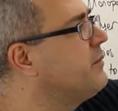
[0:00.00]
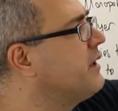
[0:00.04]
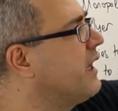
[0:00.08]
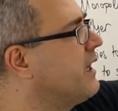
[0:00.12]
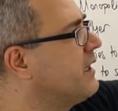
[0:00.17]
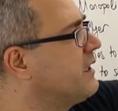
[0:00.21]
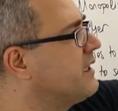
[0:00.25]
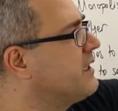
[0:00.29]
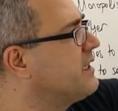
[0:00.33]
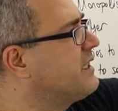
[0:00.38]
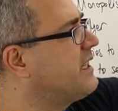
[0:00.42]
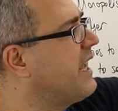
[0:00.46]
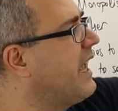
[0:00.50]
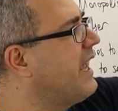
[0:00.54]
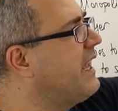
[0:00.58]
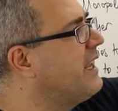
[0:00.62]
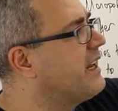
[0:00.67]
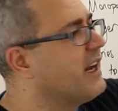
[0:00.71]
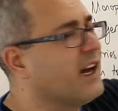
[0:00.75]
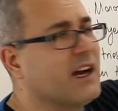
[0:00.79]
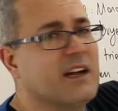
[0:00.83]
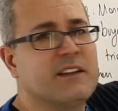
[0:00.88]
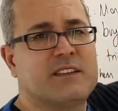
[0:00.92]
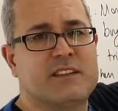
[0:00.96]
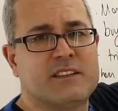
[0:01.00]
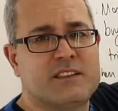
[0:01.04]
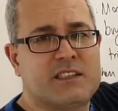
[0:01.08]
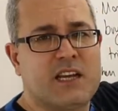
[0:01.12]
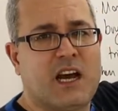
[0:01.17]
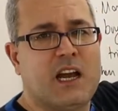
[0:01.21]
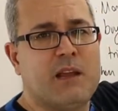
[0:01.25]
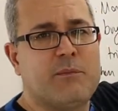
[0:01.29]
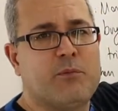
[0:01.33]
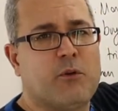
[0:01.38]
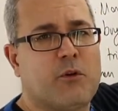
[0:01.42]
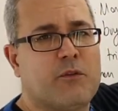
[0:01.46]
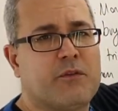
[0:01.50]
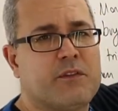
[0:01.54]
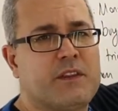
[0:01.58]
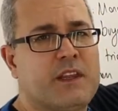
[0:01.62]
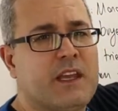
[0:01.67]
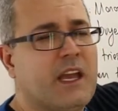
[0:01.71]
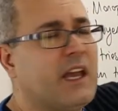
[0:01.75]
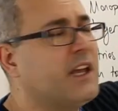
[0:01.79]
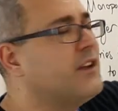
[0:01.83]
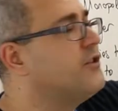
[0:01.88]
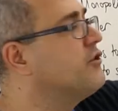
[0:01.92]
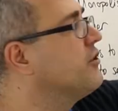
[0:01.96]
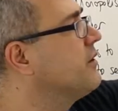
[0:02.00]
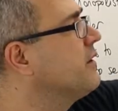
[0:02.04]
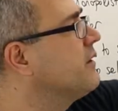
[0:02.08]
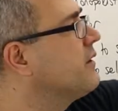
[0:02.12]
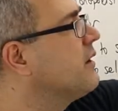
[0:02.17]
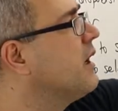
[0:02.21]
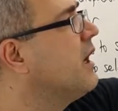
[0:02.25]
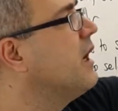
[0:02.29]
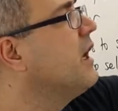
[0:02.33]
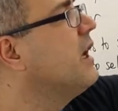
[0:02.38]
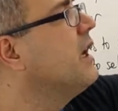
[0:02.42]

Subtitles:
that the theta, the type of the agent,